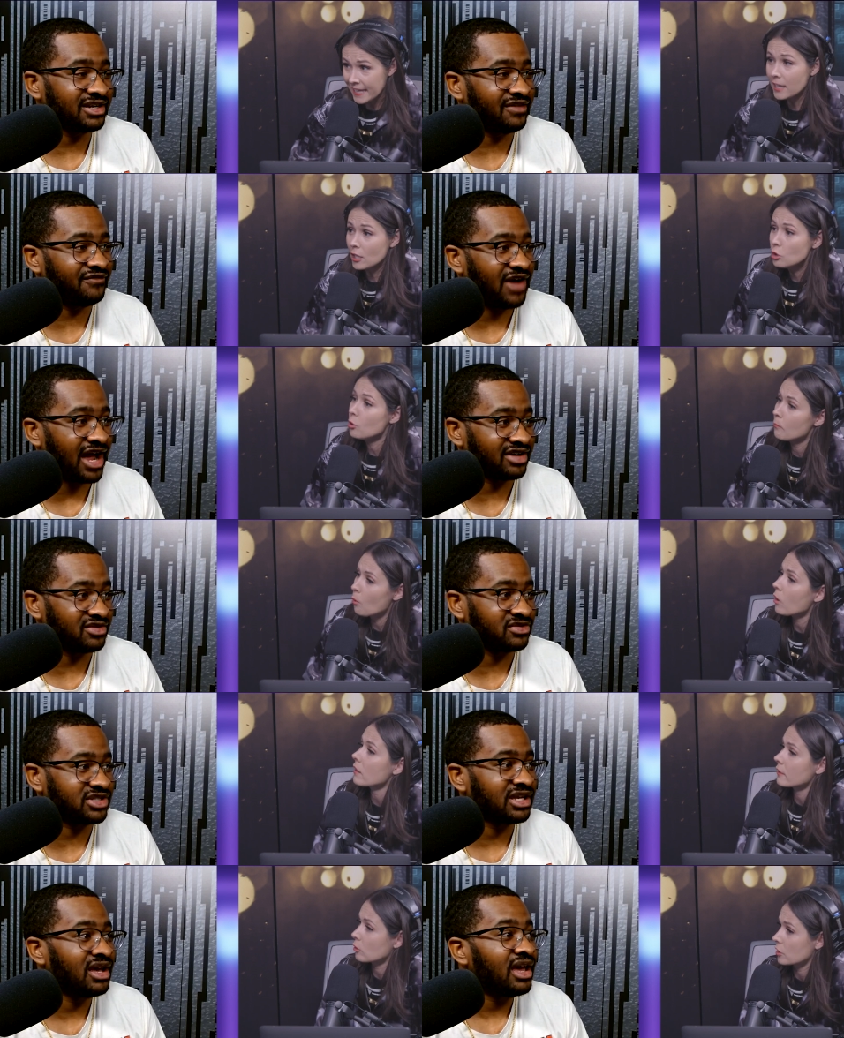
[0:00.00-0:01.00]
Speaker 1: and he in can the do finals. more
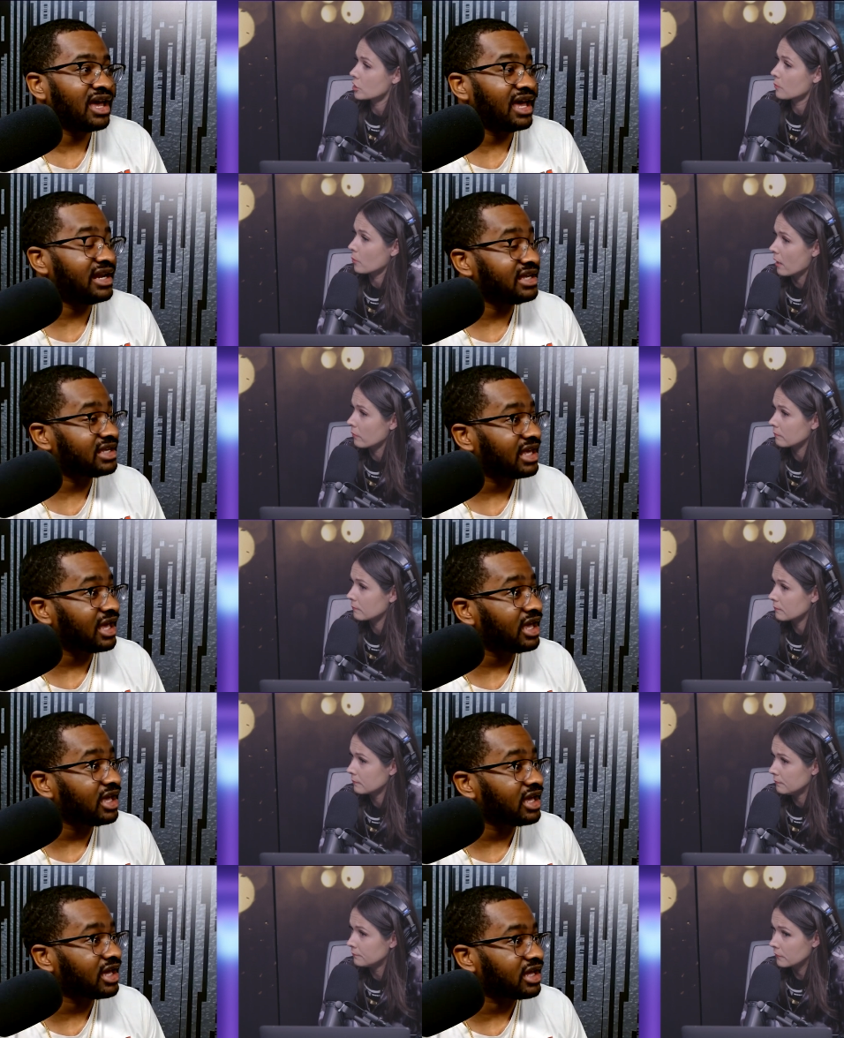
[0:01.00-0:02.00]
than Christian Braun. And he
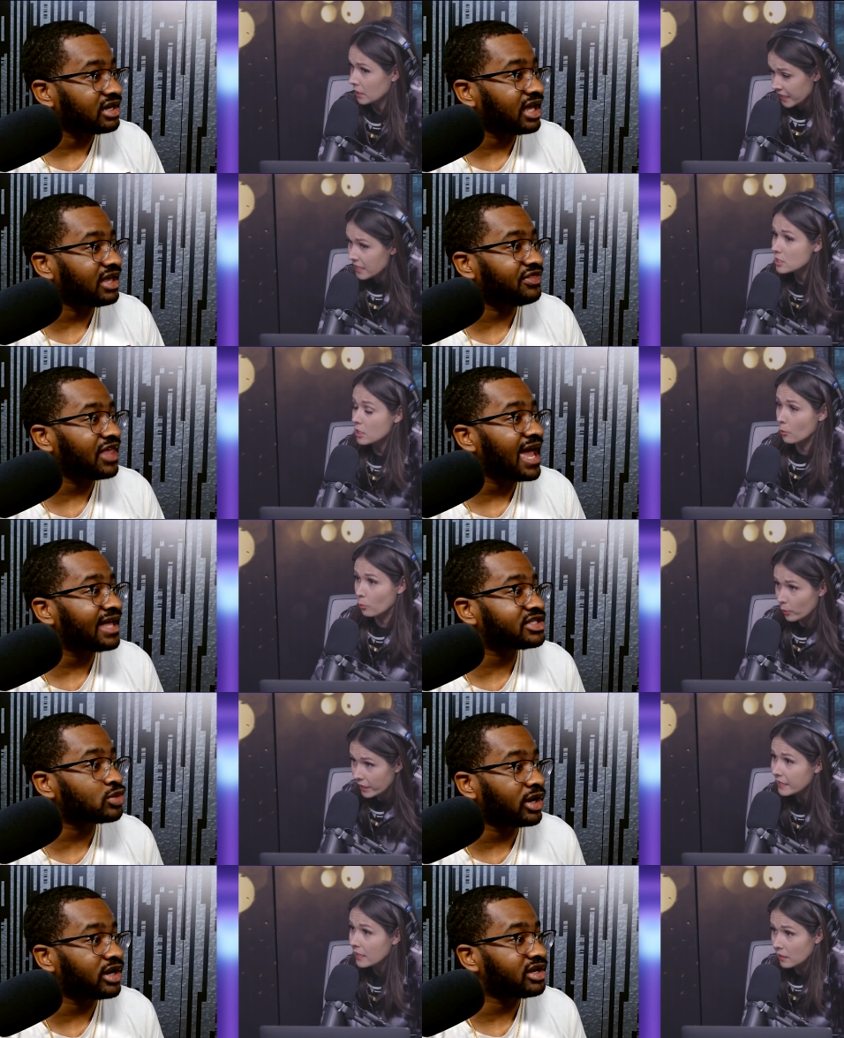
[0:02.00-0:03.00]
can. He is a
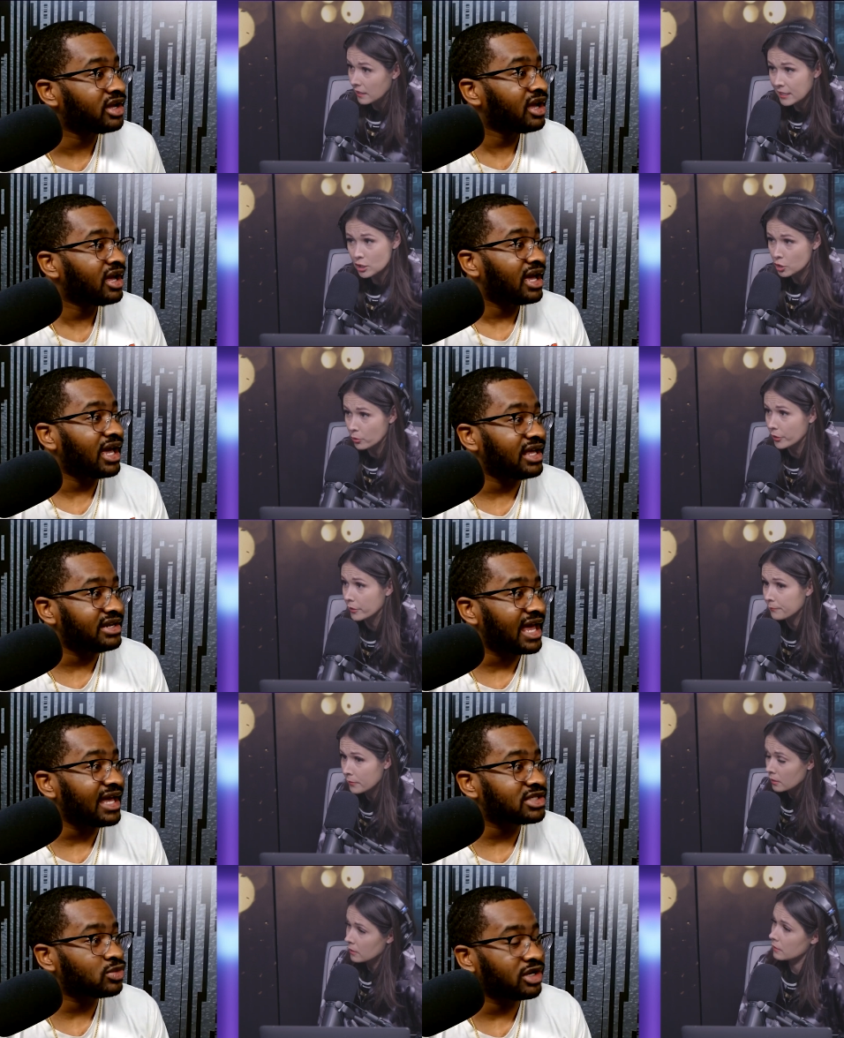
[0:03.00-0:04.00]
really it, elite shooter, and
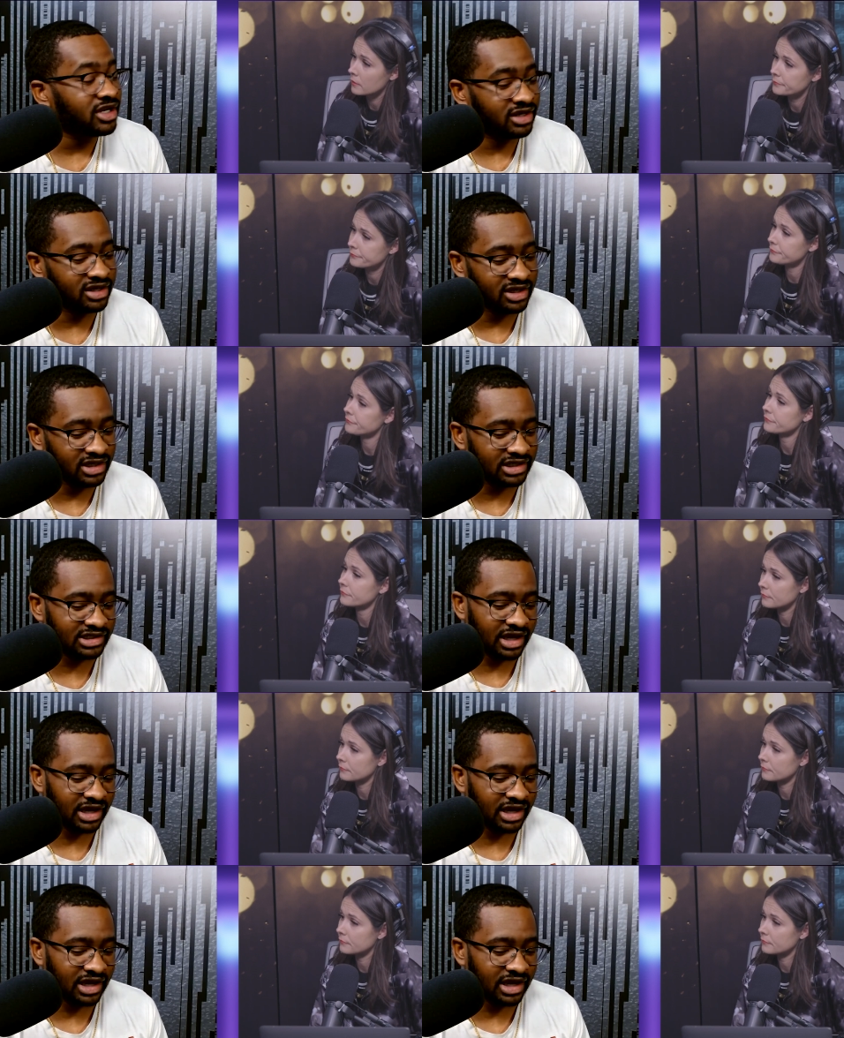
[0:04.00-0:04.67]
that's what it is.